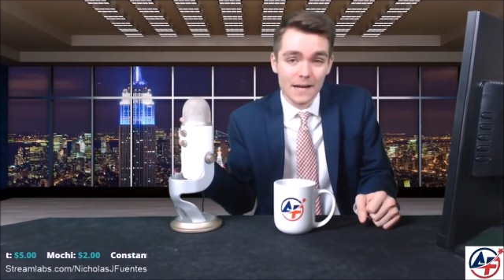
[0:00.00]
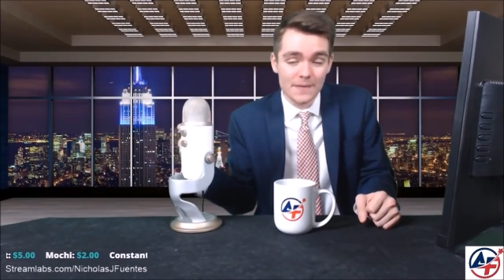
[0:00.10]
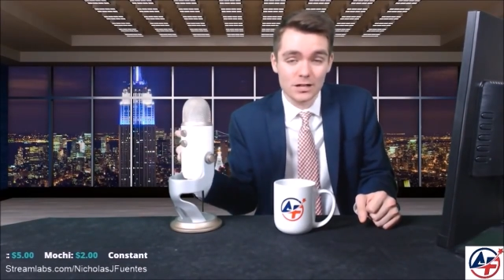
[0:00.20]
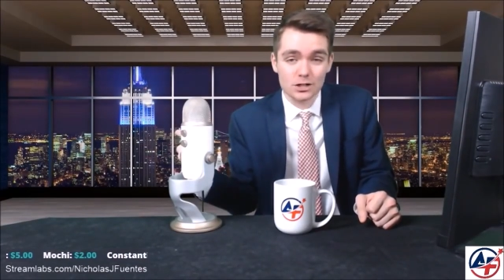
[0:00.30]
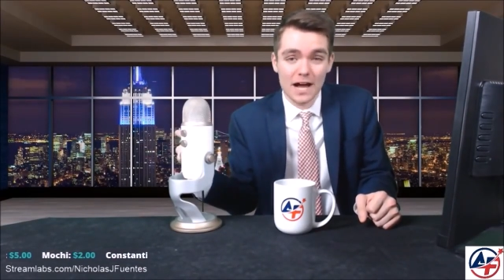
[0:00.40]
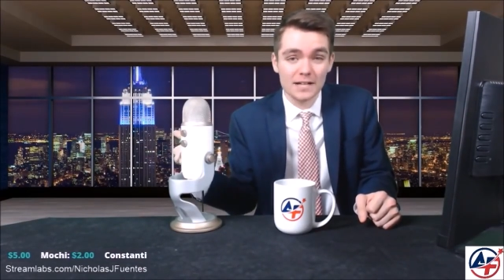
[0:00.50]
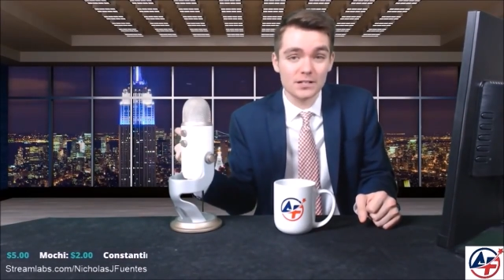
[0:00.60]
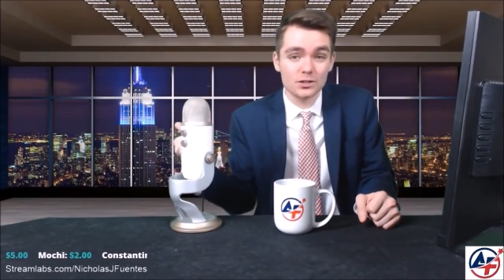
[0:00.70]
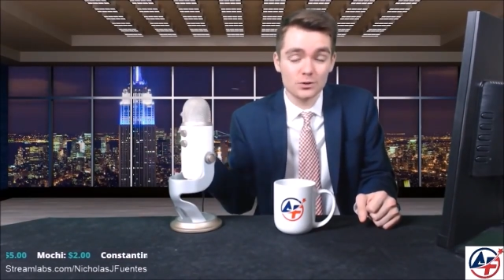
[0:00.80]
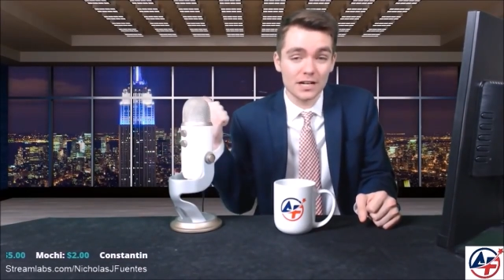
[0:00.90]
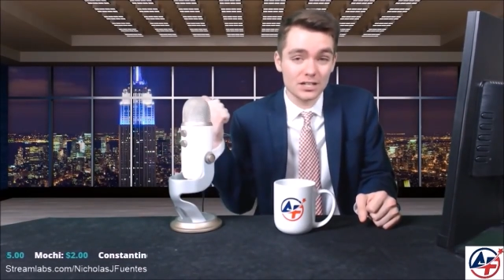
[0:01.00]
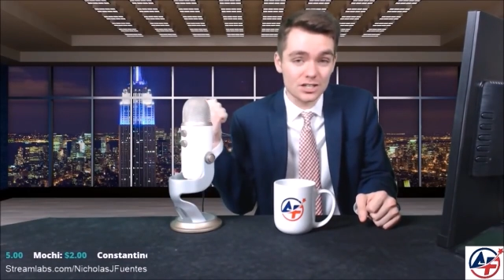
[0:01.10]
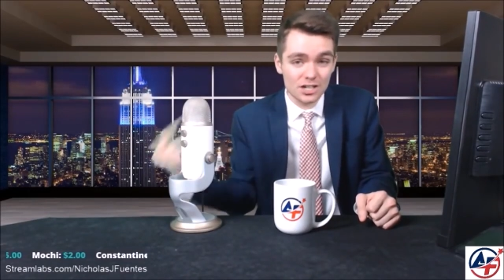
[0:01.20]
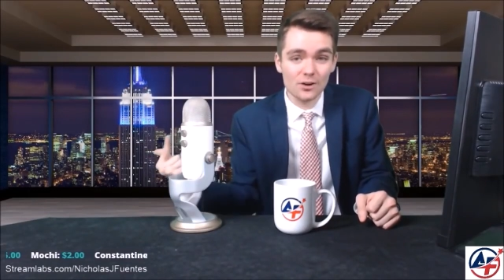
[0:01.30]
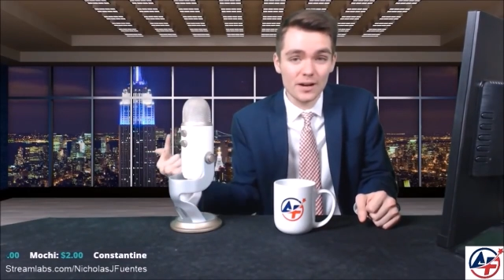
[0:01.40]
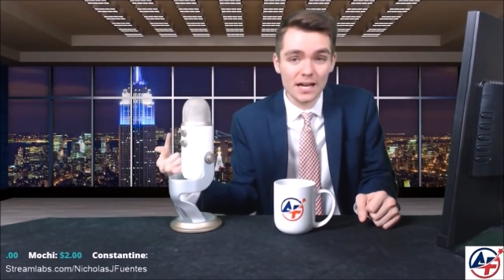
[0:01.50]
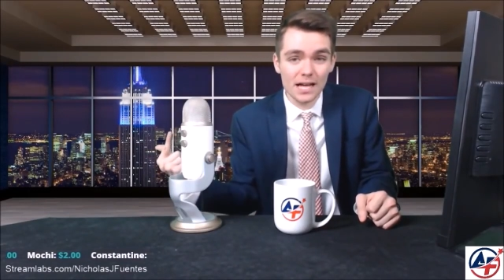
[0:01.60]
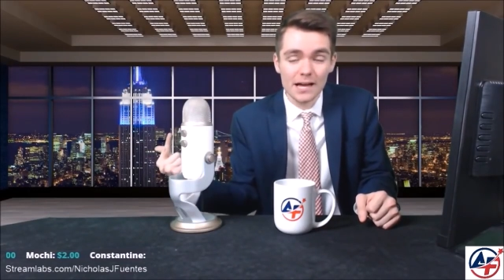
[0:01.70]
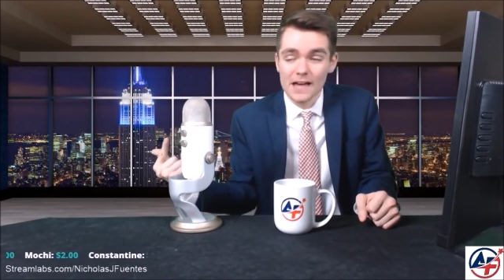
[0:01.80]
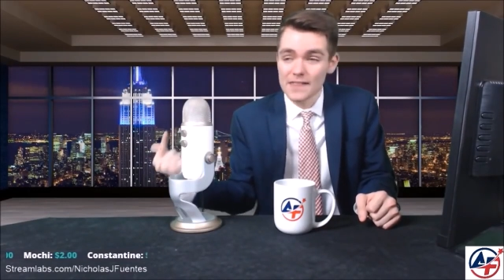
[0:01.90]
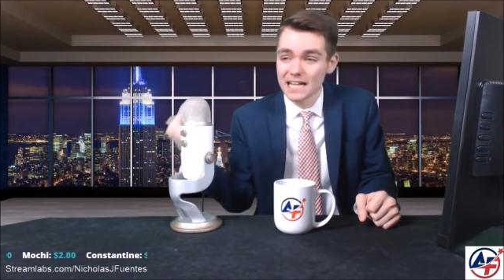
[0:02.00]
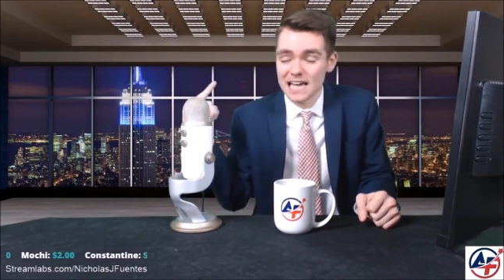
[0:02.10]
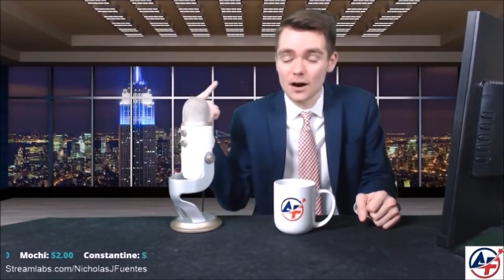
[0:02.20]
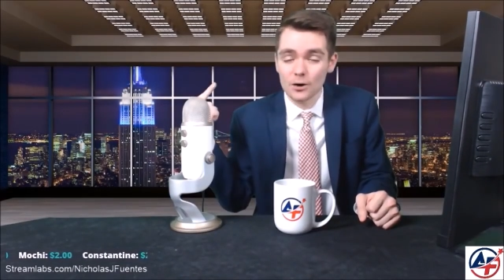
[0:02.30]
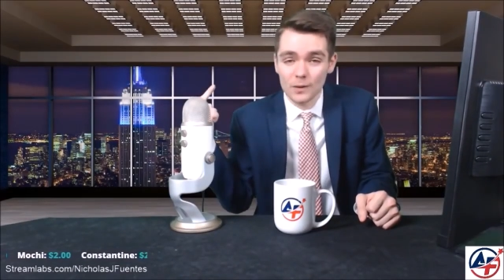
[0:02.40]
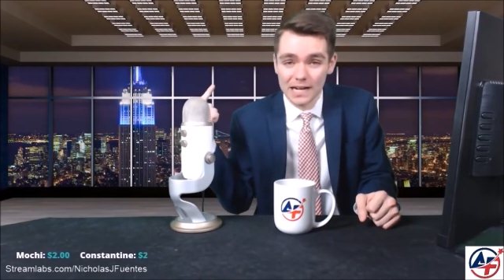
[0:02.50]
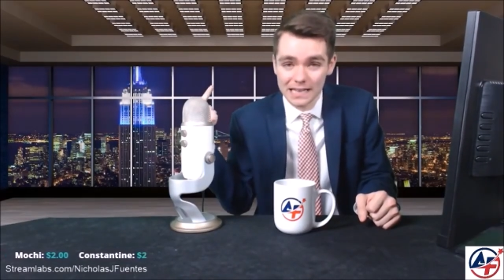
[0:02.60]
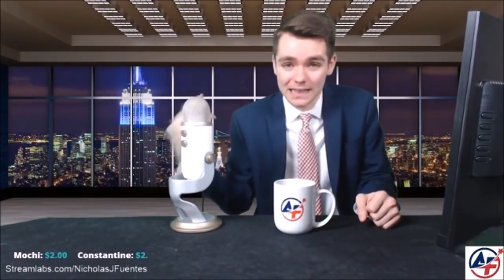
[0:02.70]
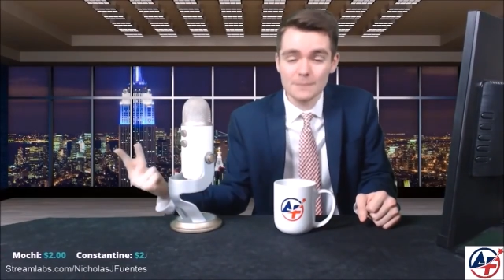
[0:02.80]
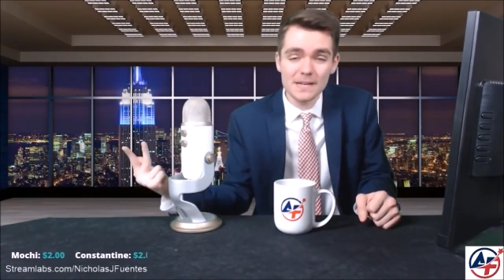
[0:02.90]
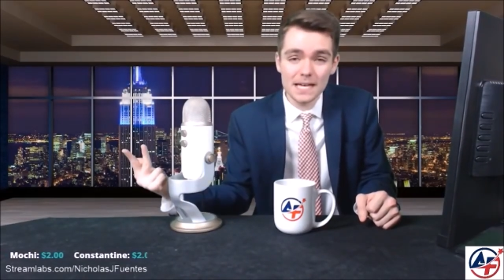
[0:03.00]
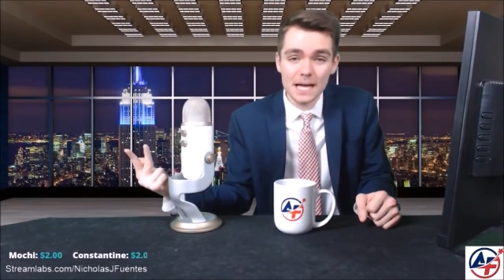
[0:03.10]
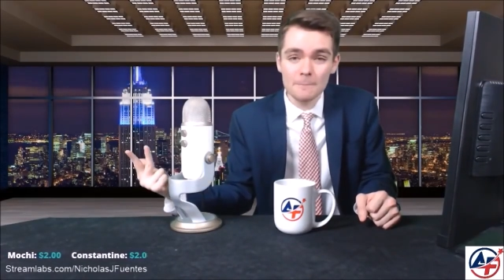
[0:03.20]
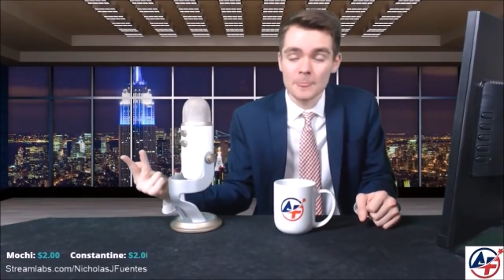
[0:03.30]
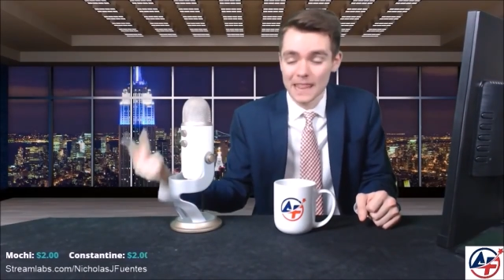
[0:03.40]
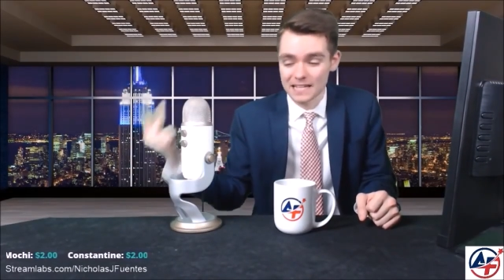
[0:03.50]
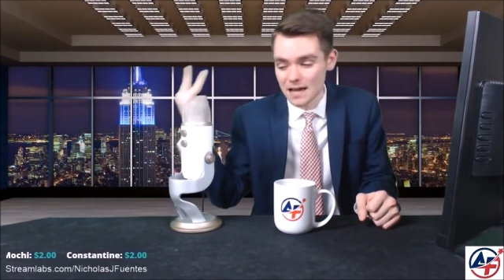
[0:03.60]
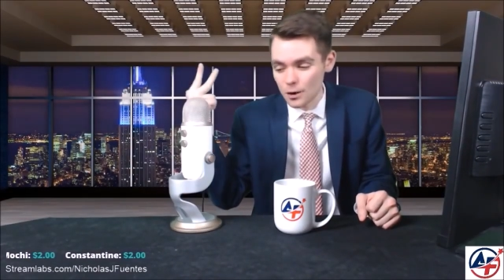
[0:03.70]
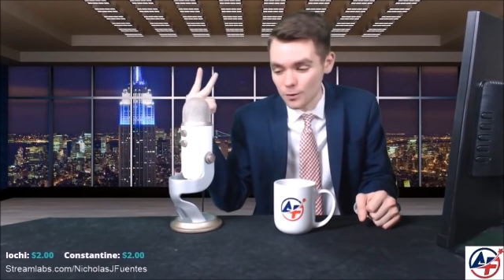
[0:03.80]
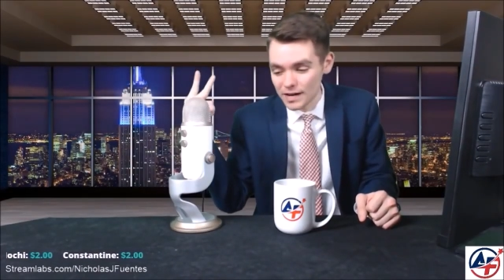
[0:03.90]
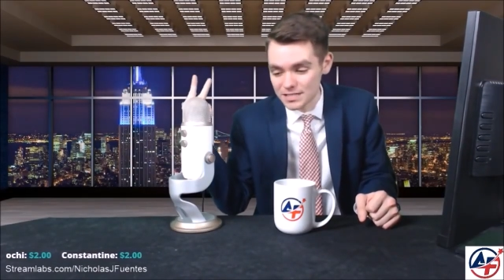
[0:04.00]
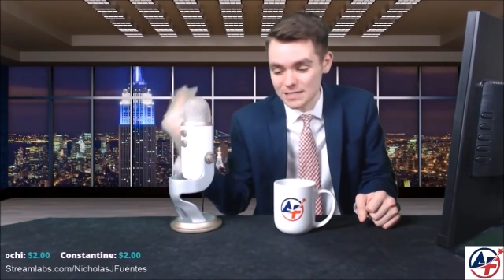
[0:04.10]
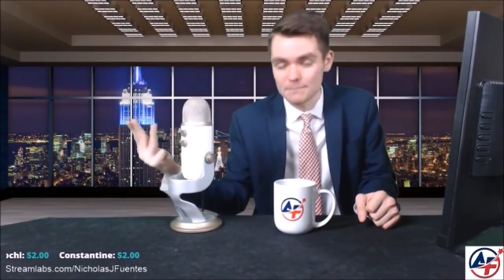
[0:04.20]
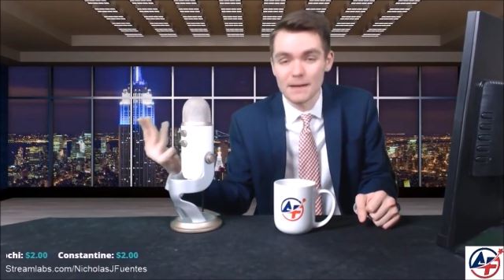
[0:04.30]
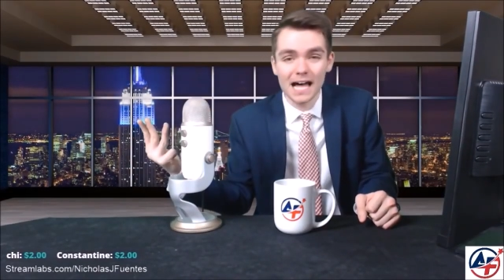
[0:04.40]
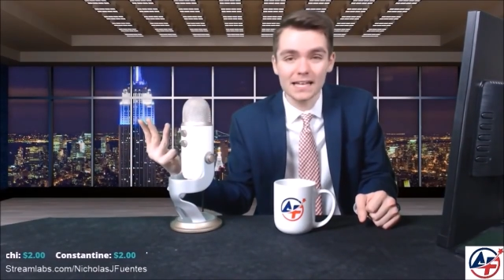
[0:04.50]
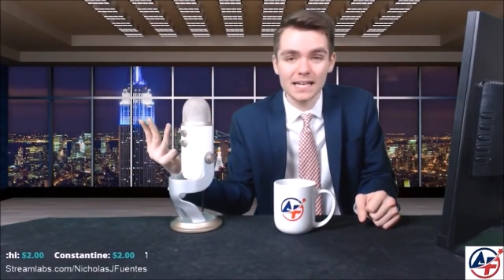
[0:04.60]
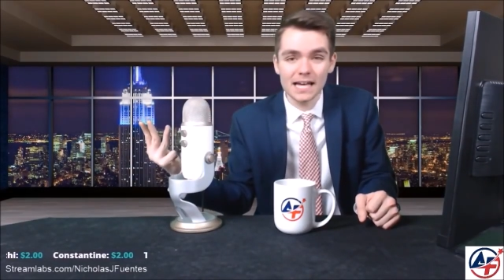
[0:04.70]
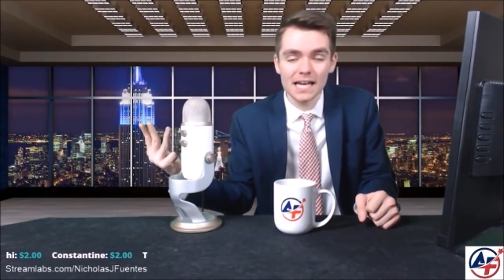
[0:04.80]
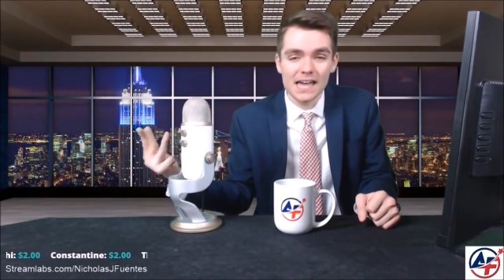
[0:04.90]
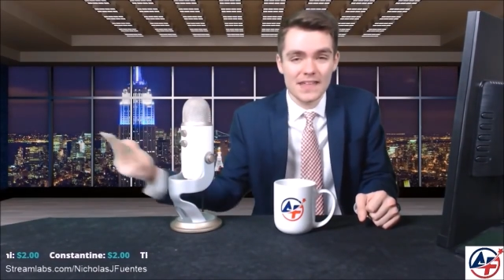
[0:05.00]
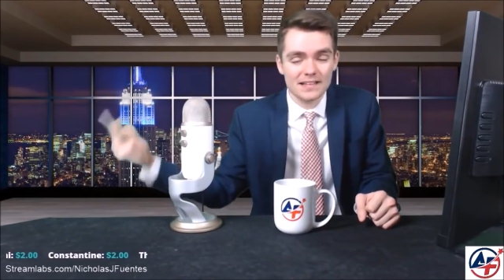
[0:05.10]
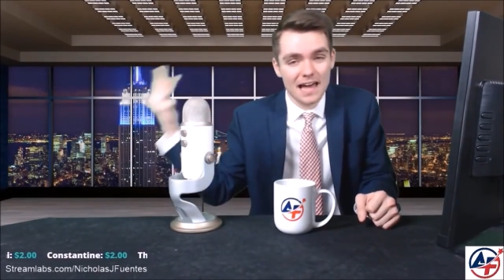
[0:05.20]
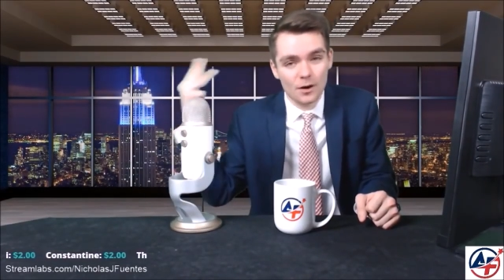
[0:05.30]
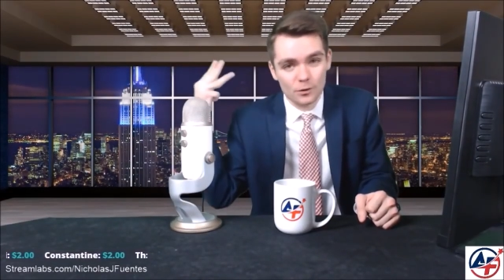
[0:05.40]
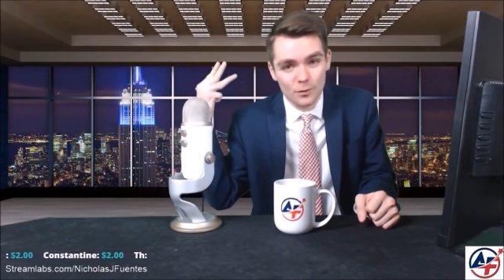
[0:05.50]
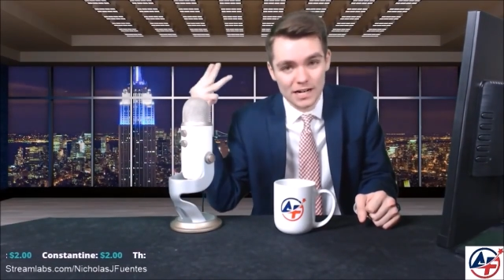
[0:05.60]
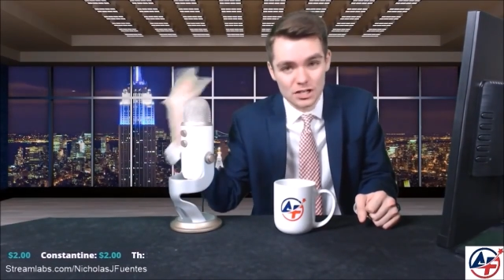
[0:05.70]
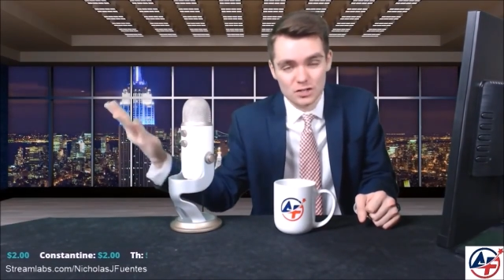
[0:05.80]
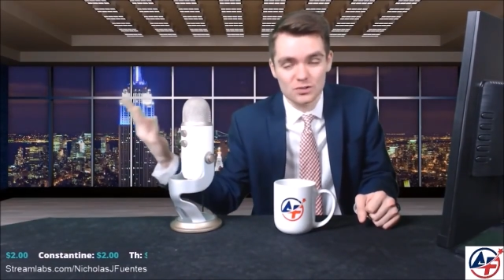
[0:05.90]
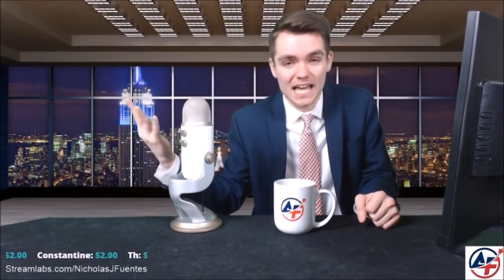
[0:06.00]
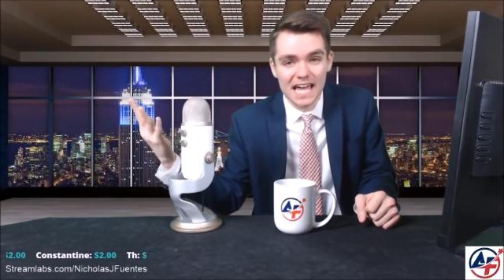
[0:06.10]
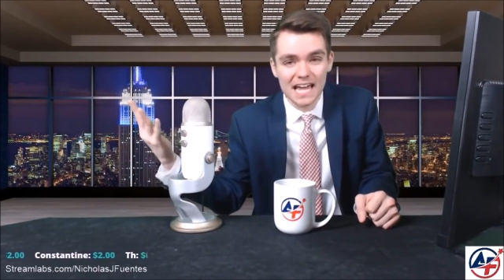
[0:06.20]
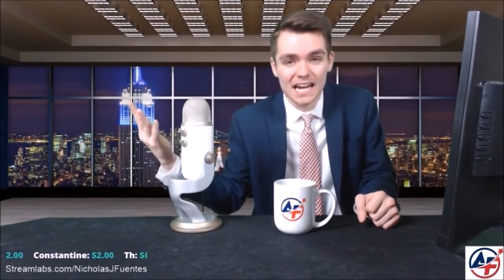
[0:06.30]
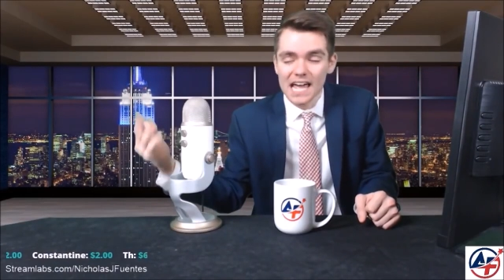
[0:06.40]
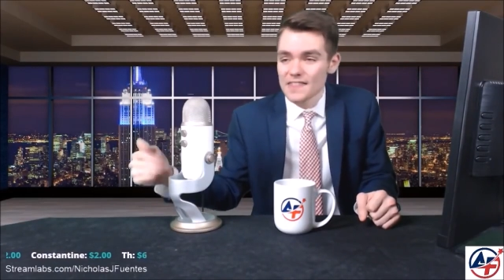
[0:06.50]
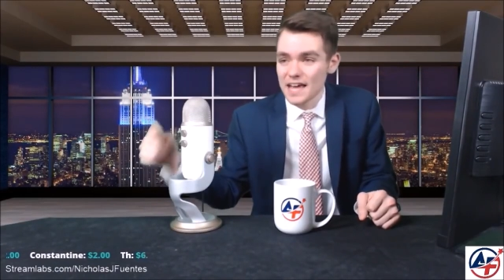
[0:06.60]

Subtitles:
They tried to do it in Syria. That's how it went in Libya. That's how it went in Somalia. That's how it went in Sudan.